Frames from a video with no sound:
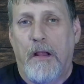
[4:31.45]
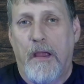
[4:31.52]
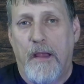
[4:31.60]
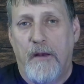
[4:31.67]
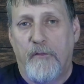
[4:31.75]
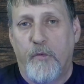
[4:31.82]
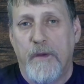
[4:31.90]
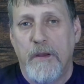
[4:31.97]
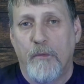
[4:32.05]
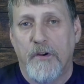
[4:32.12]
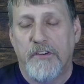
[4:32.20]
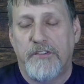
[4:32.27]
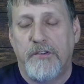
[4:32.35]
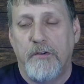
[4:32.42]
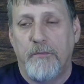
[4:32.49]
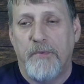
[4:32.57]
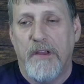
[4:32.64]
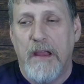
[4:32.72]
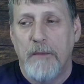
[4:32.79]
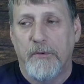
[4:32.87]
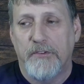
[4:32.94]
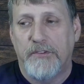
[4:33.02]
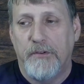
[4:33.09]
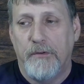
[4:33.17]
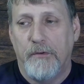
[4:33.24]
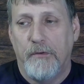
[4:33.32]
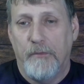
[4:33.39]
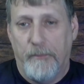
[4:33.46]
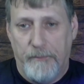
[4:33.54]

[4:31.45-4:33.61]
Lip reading: And if we were to be able to